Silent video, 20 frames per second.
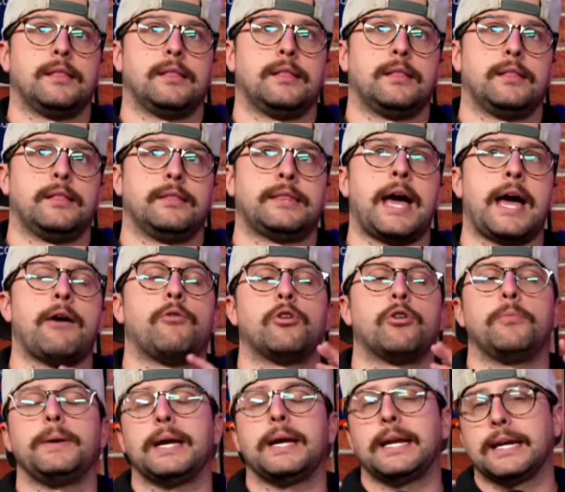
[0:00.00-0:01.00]
That one will be
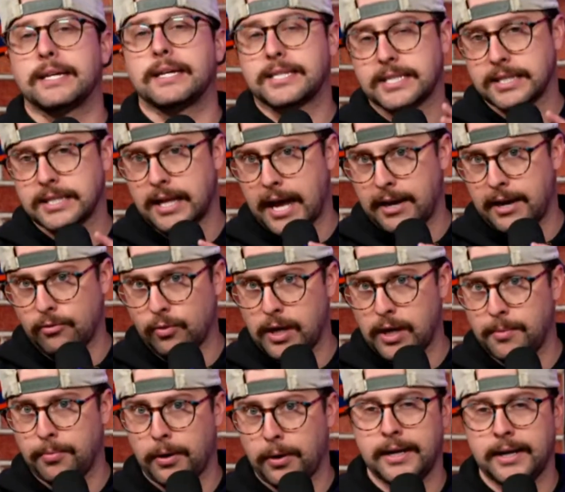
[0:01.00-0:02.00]
getting a slight
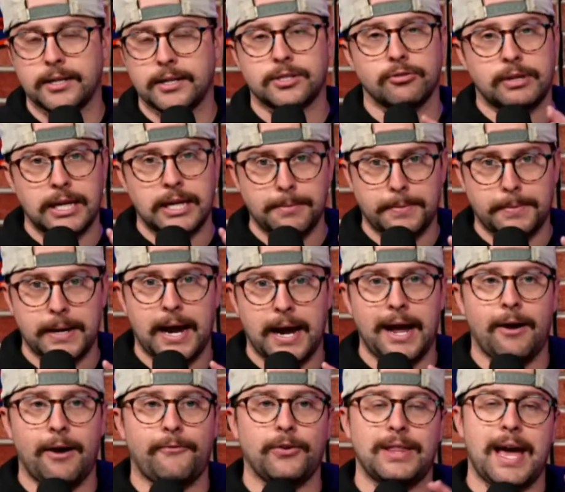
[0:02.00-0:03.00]
rebrand, so keep an eye out
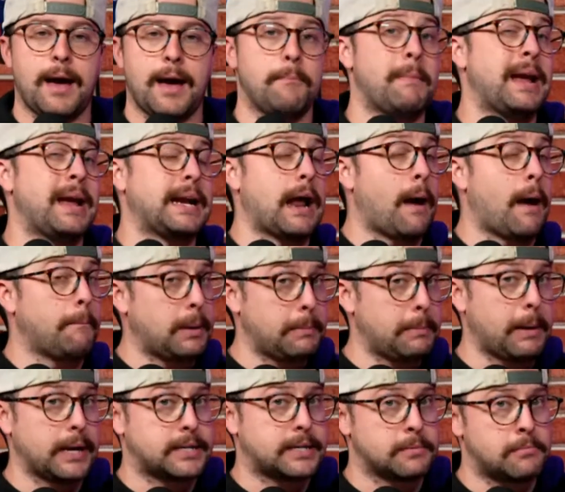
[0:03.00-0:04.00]
for that. May not be by
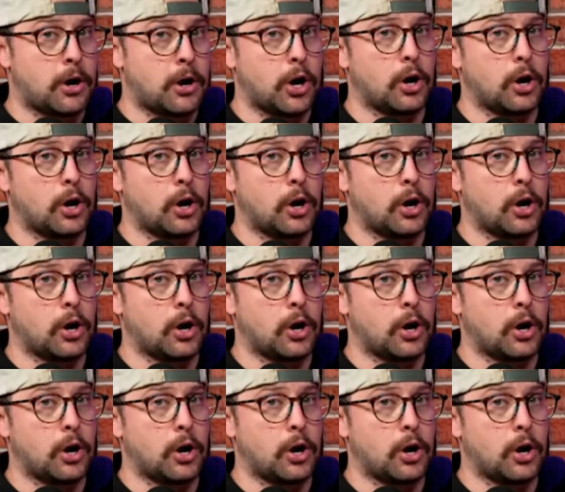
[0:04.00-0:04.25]
tomorrow. We